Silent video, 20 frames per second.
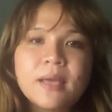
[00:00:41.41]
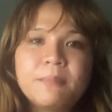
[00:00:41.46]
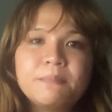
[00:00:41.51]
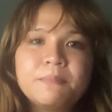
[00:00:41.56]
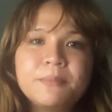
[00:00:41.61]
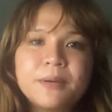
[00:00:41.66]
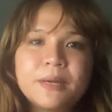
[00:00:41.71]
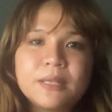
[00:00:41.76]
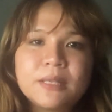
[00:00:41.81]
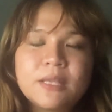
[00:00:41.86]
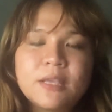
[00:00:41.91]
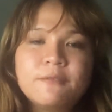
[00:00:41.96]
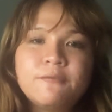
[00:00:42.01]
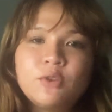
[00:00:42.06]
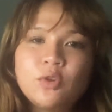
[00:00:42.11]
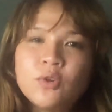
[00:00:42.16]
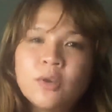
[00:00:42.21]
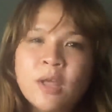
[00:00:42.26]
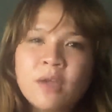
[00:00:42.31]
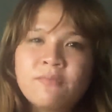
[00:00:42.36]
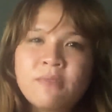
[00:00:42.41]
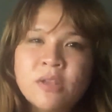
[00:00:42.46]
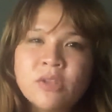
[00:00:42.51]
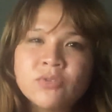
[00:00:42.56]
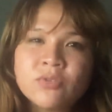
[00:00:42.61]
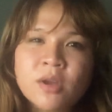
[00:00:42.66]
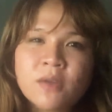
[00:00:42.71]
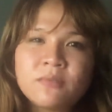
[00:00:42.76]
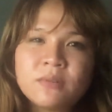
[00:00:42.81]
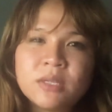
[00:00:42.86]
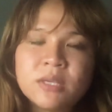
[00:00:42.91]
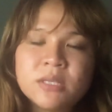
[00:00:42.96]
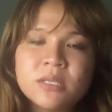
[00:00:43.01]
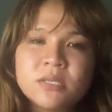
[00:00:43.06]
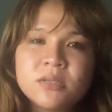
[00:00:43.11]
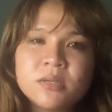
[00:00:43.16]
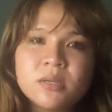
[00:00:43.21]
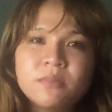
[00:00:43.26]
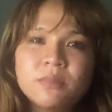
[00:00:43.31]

But if you don't have any travel history,